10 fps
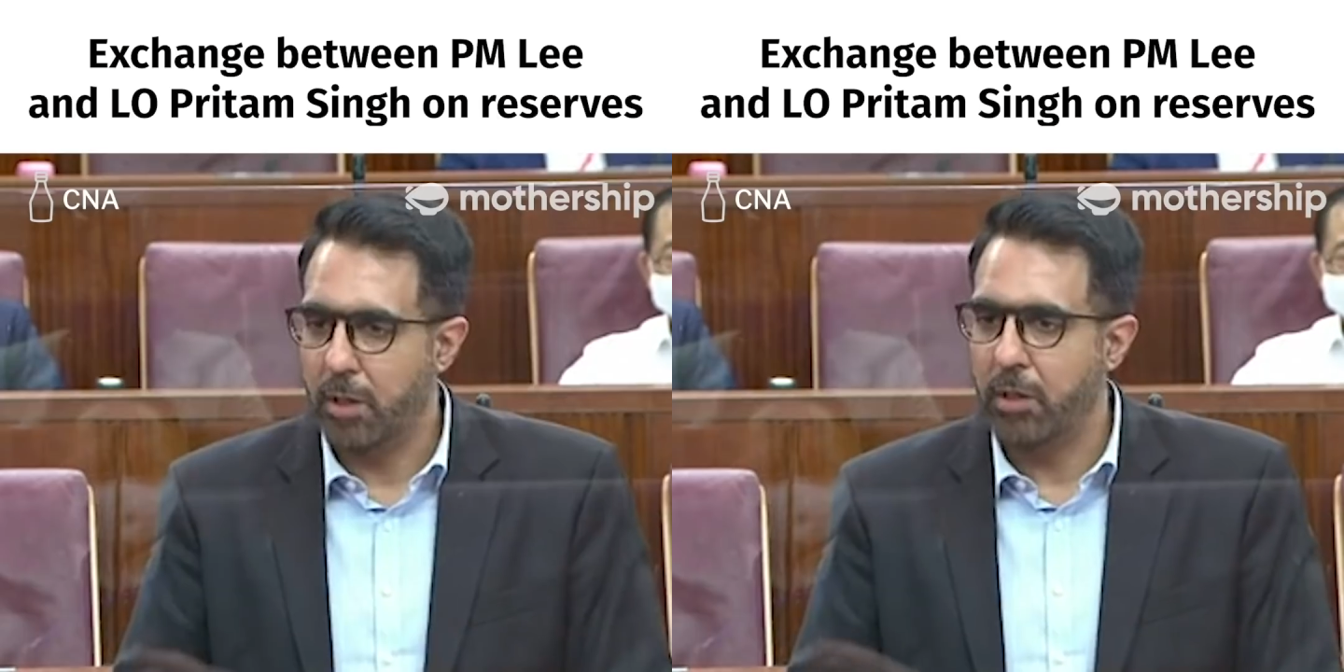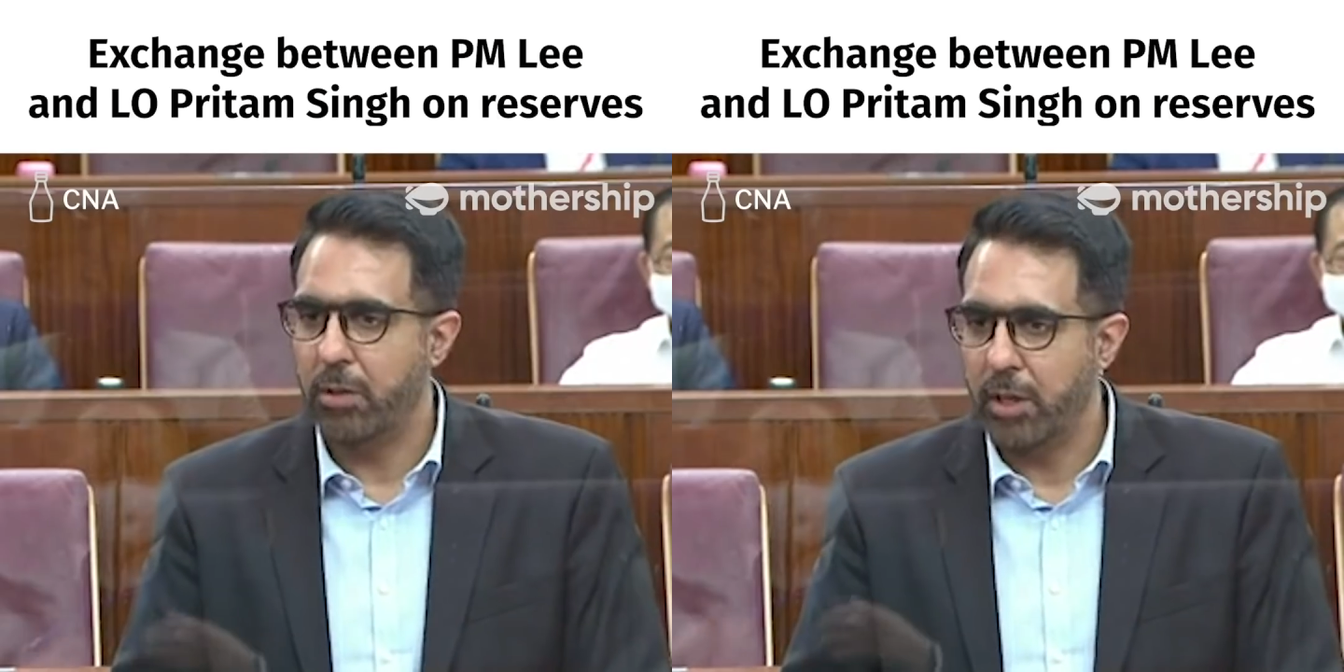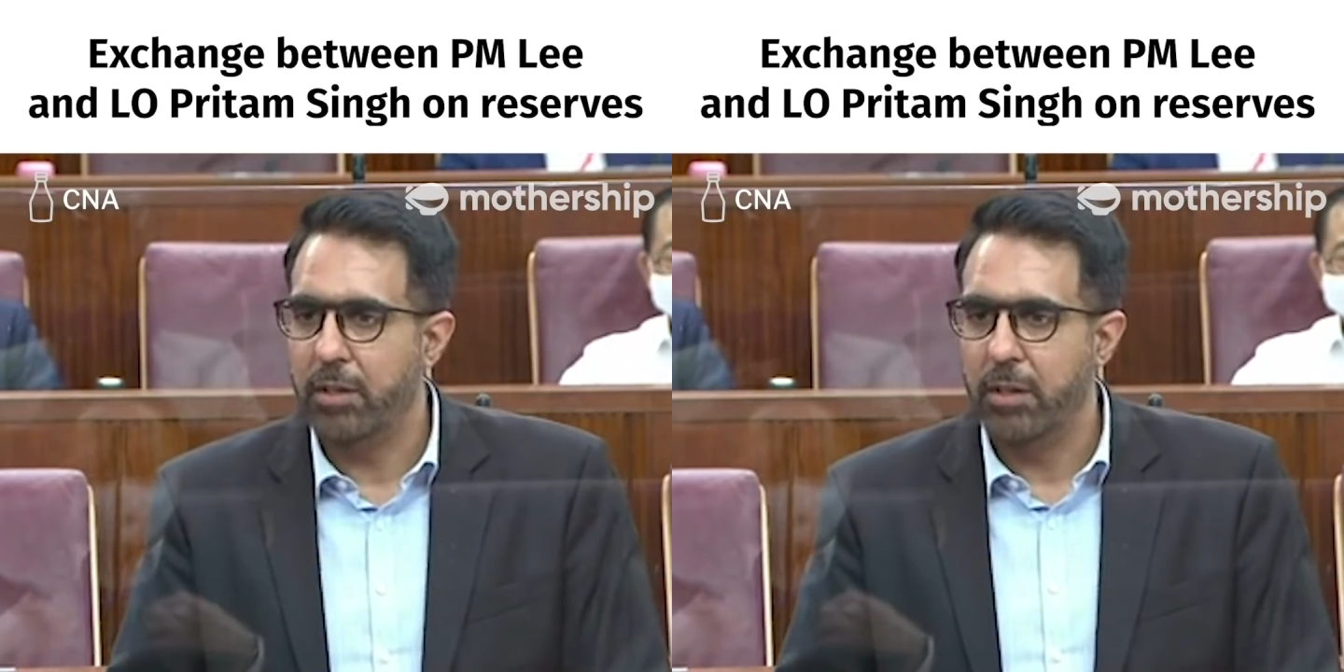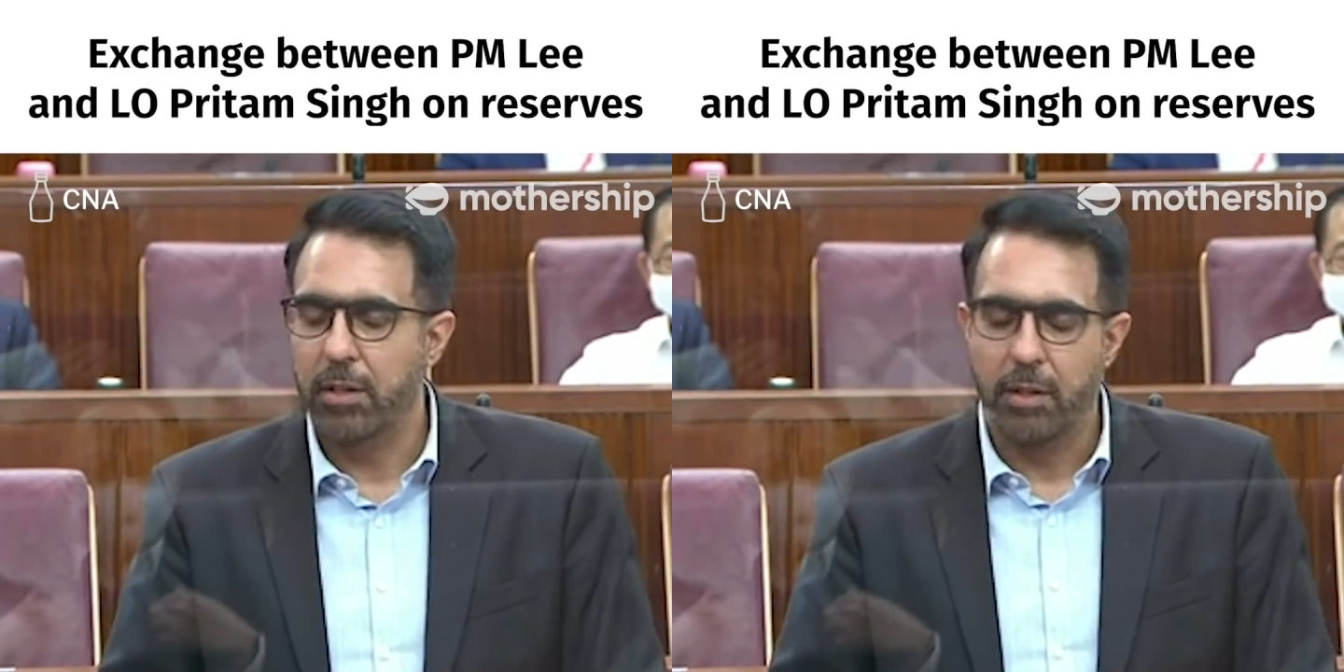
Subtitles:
agreed